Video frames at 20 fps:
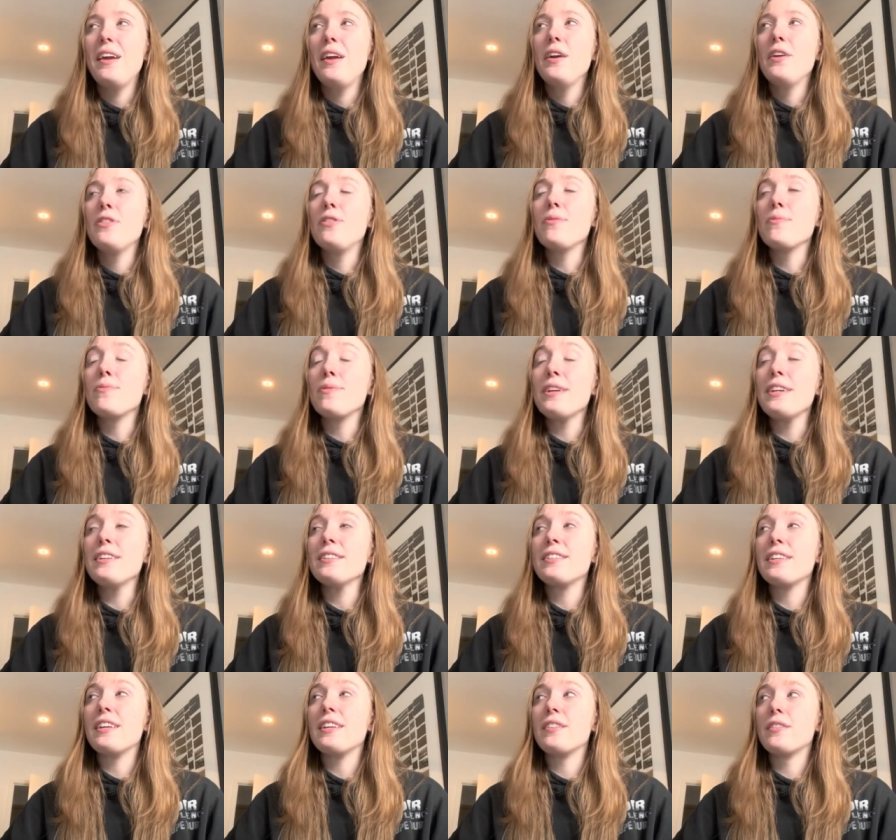The
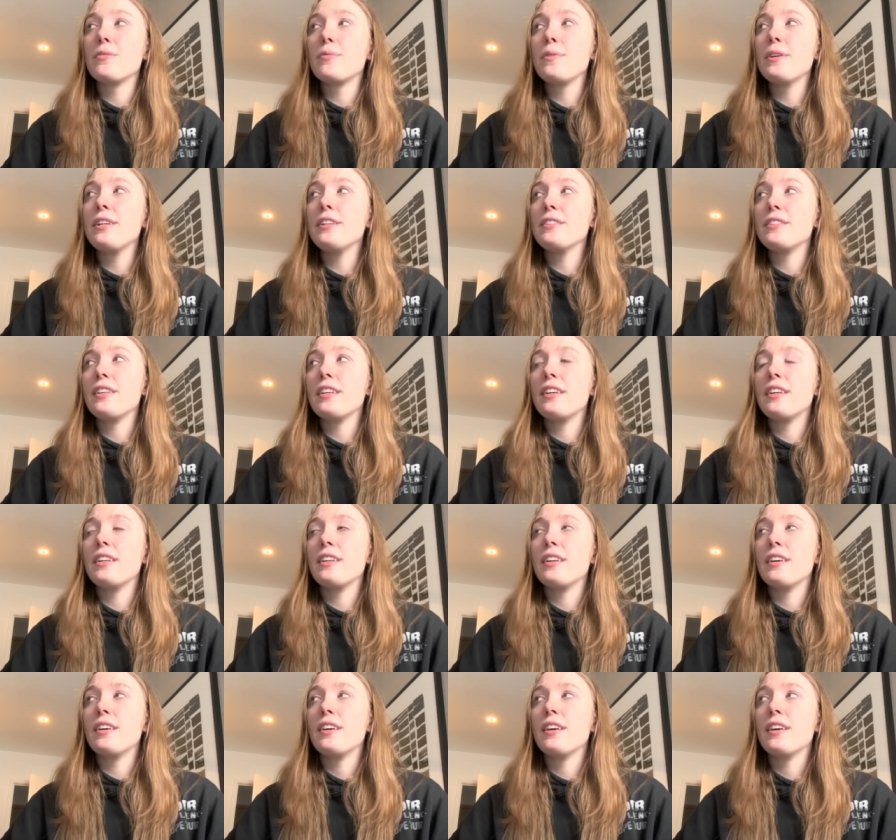
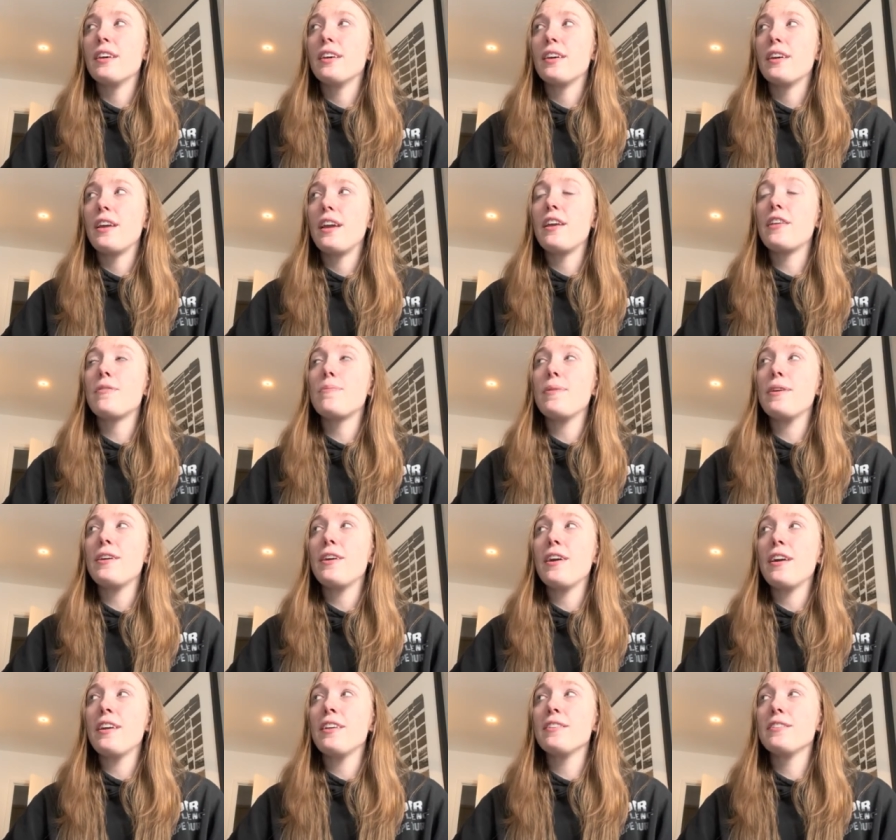reason is
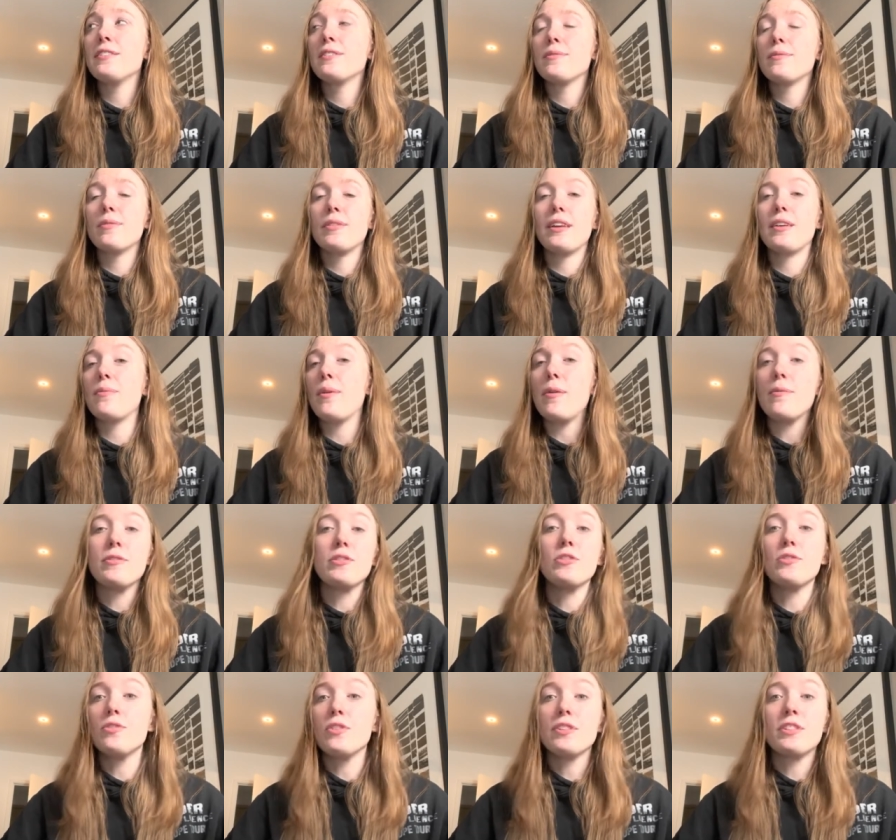because, why wouldn't
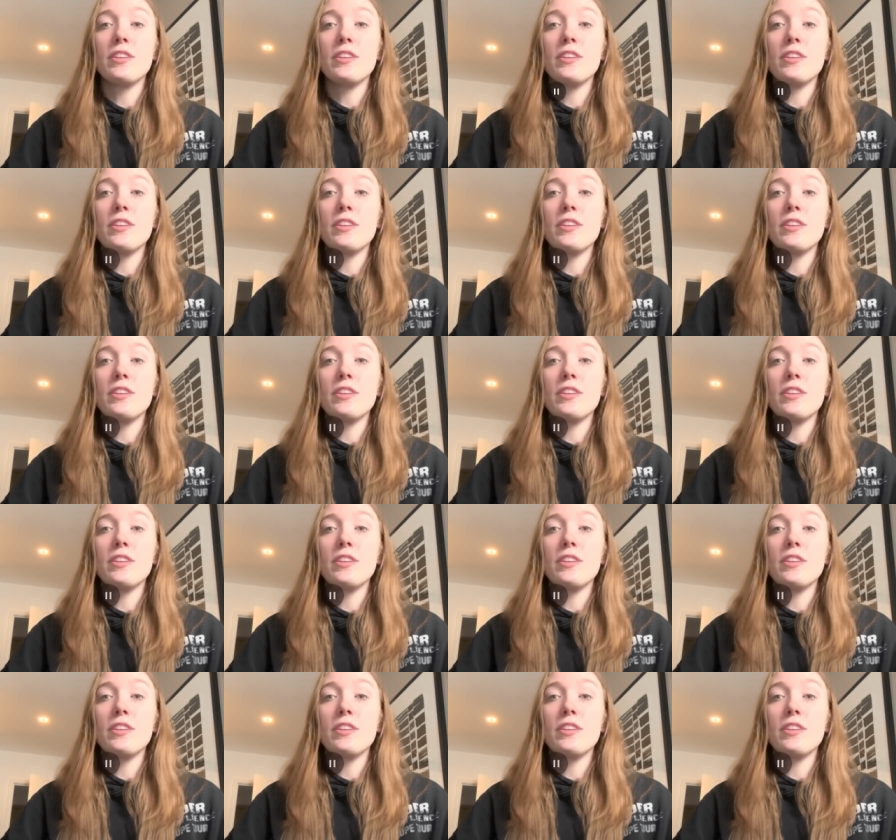you just say,